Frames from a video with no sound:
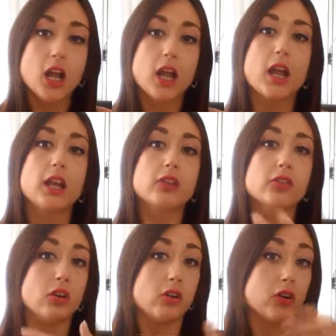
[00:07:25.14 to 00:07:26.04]
And
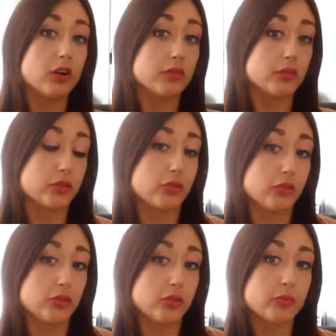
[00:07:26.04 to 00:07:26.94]
so
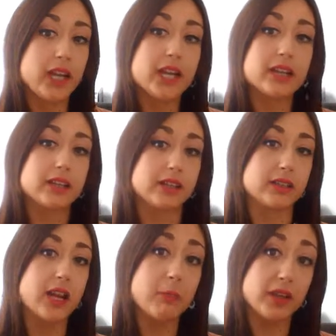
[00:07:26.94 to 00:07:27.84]
to make the
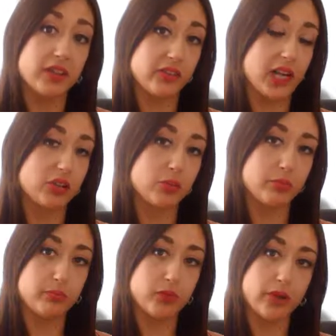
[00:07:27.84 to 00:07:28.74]

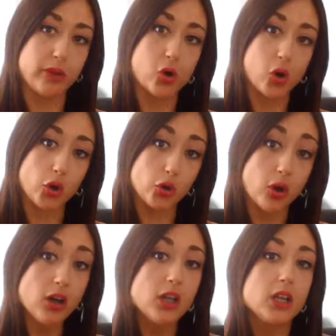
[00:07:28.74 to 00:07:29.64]
trapassato
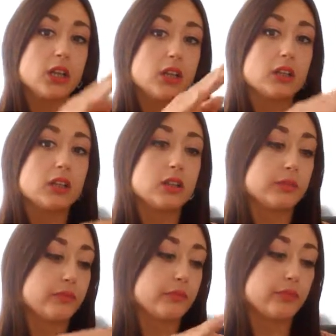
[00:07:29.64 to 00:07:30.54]
remoto,
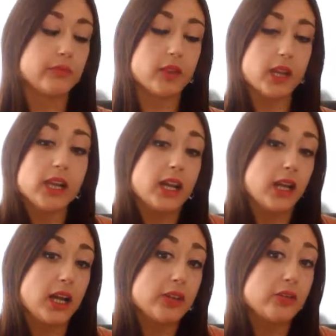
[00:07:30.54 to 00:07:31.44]

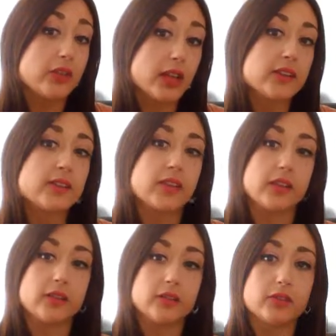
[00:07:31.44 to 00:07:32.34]
I use
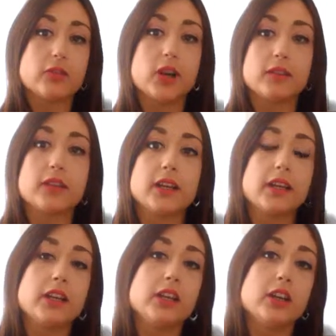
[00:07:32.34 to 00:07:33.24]
essere, so I
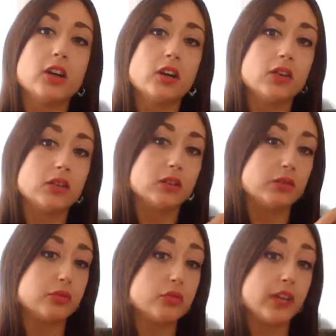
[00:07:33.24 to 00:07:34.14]
say io
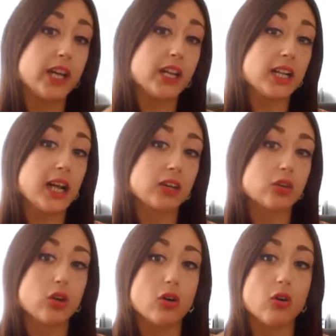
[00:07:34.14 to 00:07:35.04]
fui
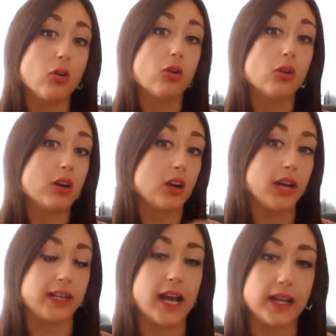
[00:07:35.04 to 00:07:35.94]
andato o
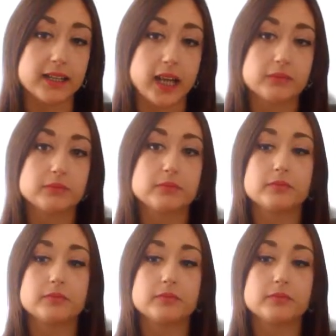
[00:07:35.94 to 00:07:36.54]
andata.